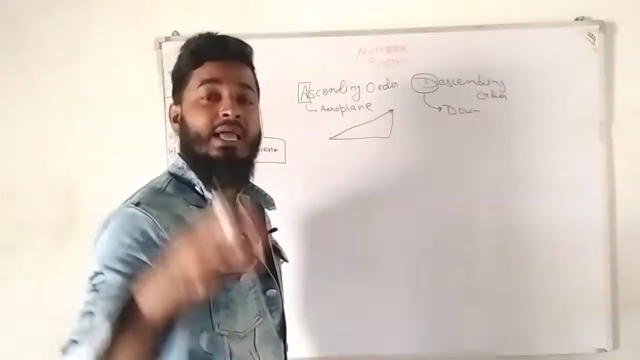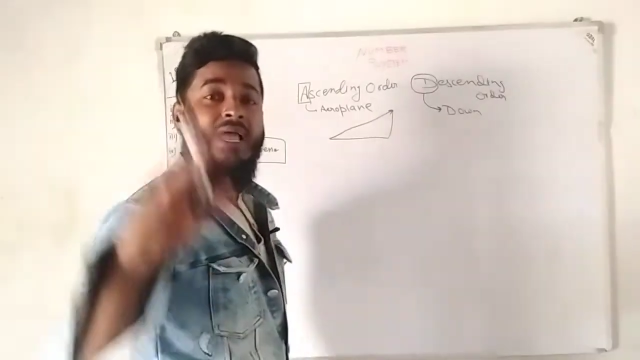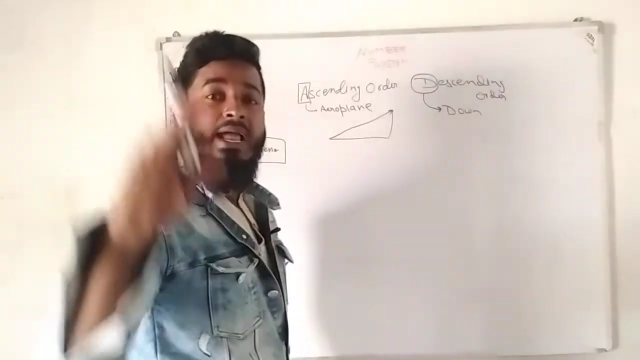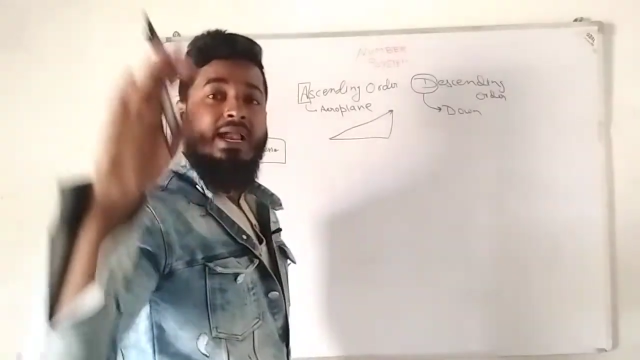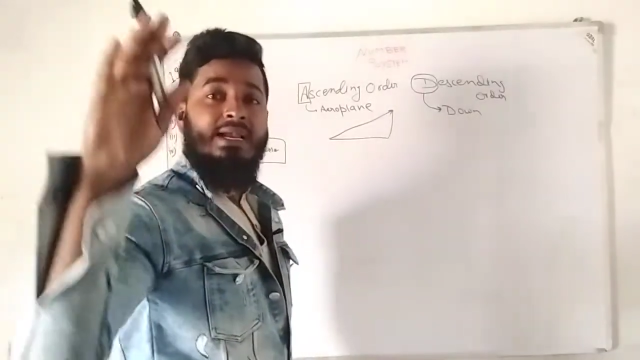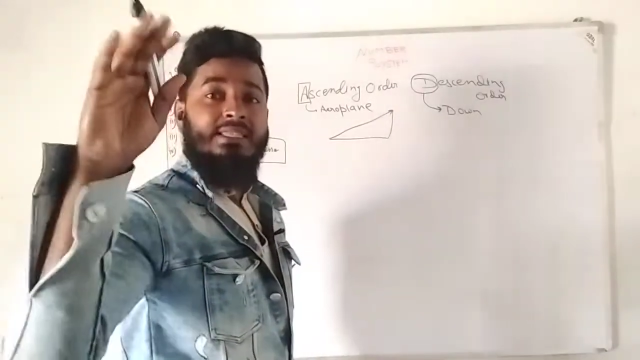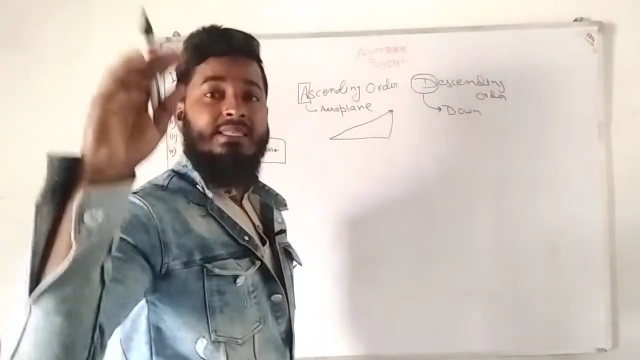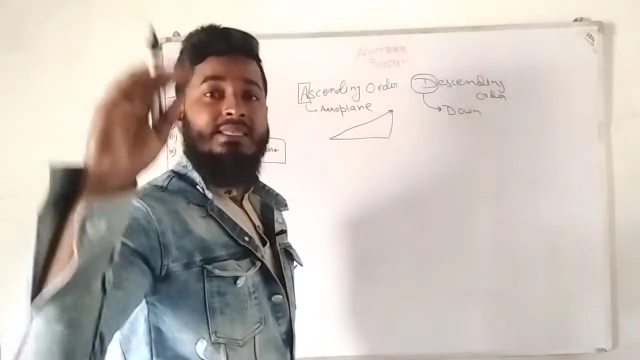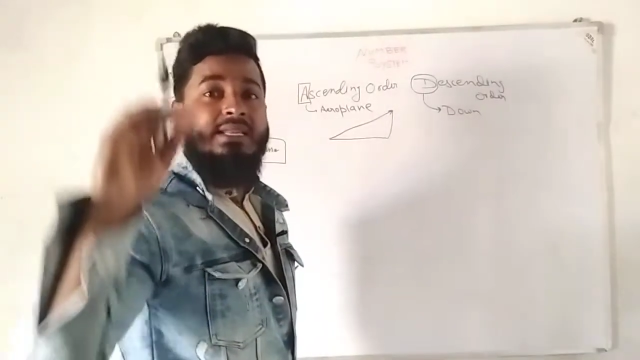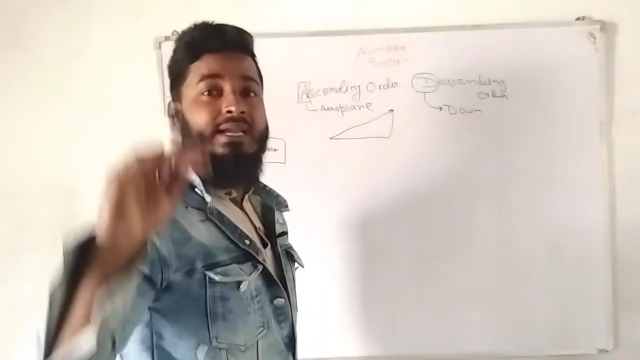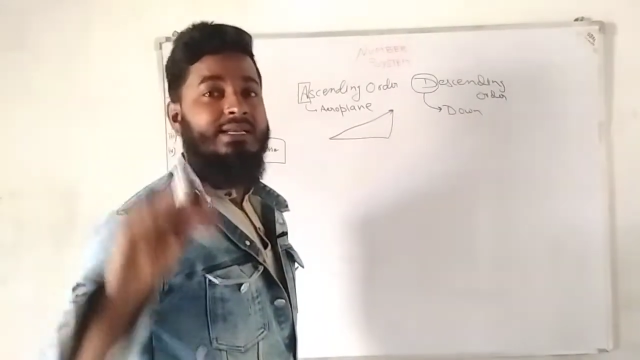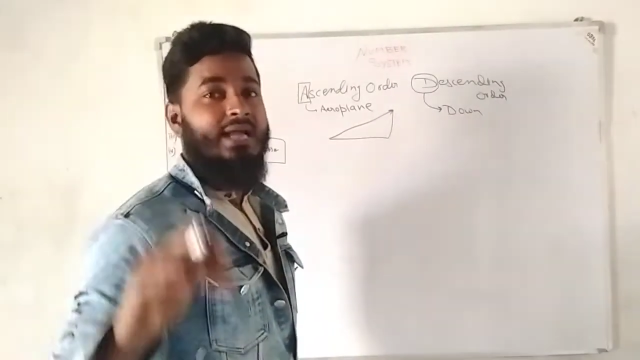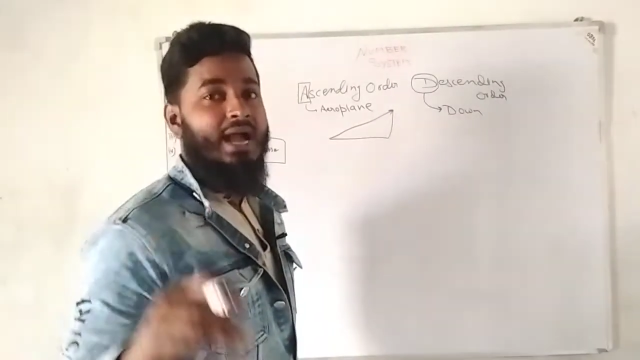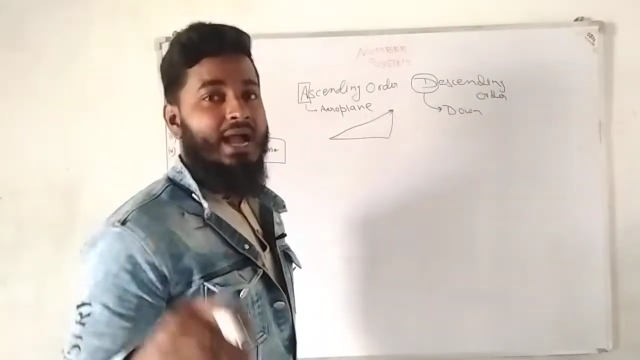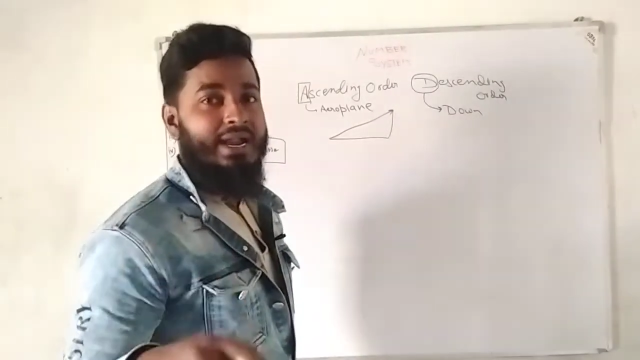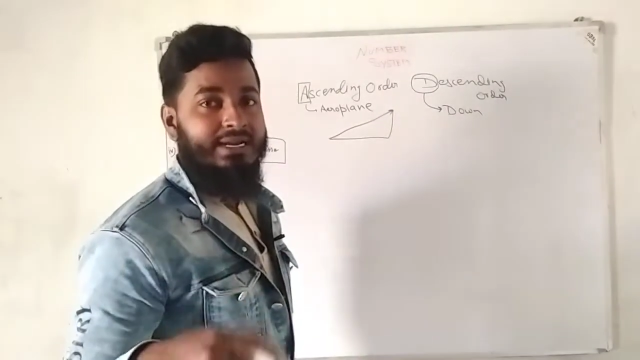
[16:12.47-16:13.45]
and then at
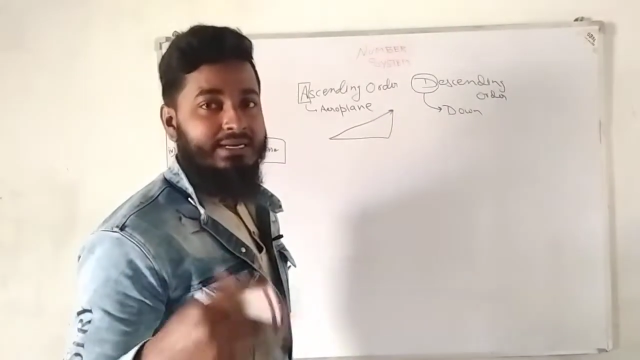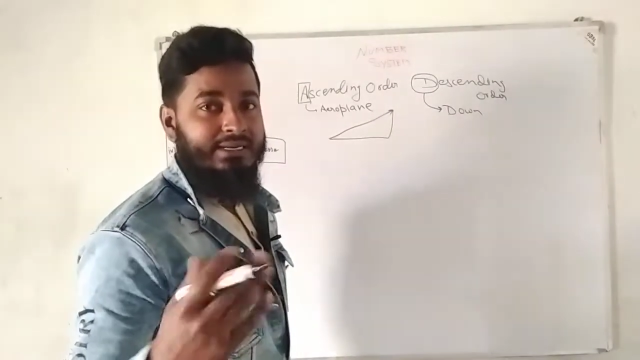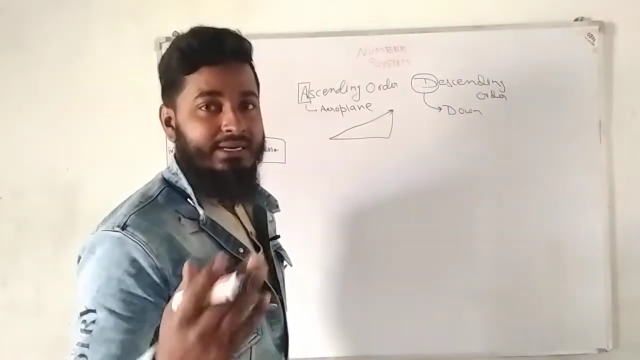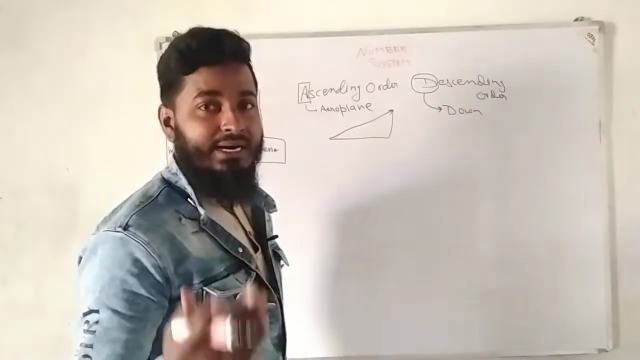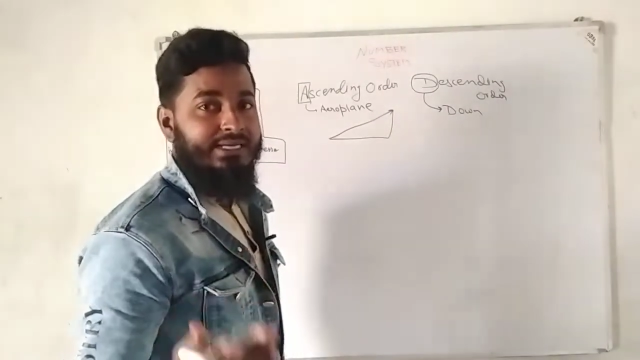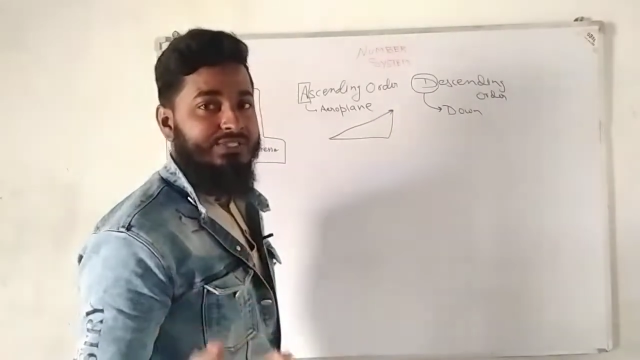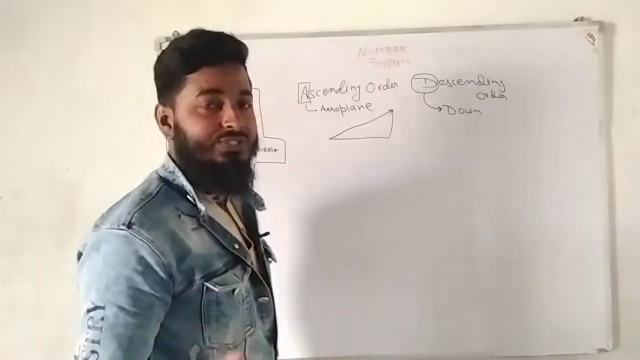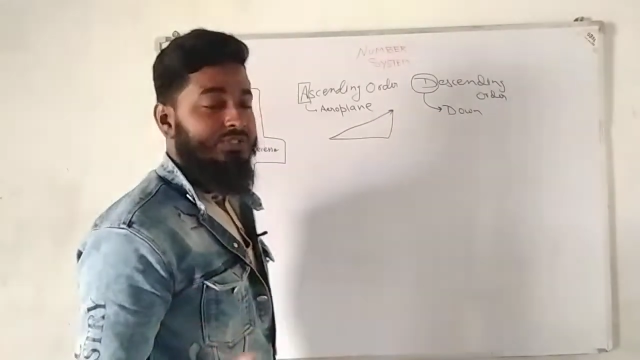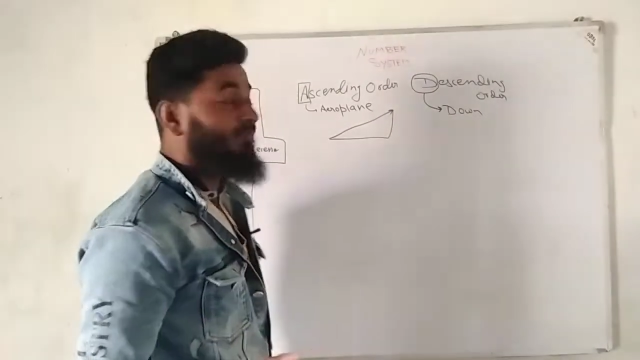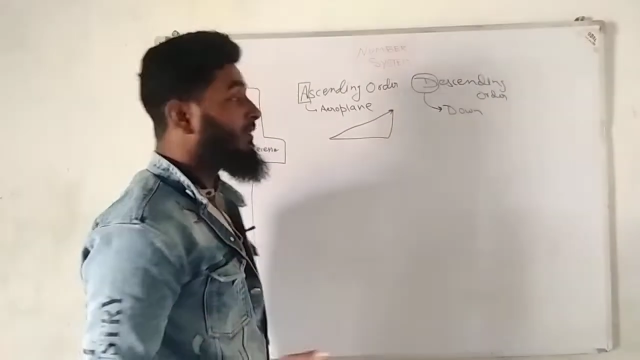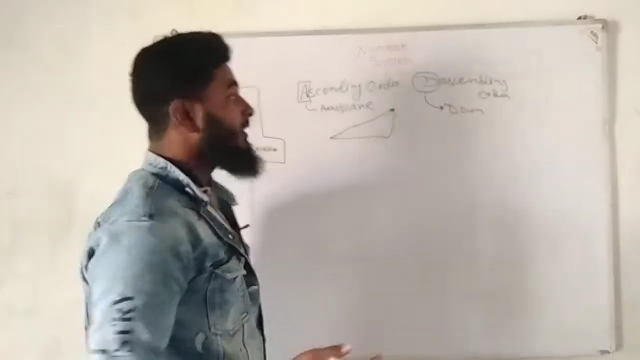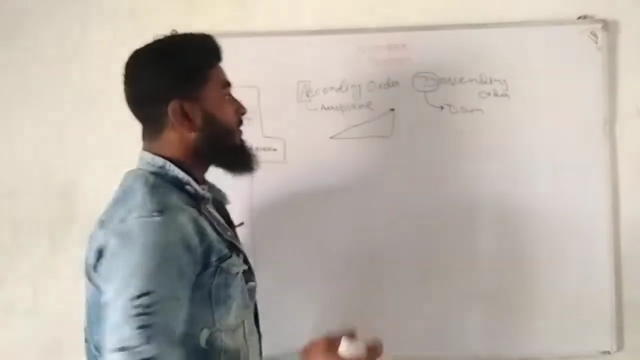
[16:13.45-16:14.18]
height last.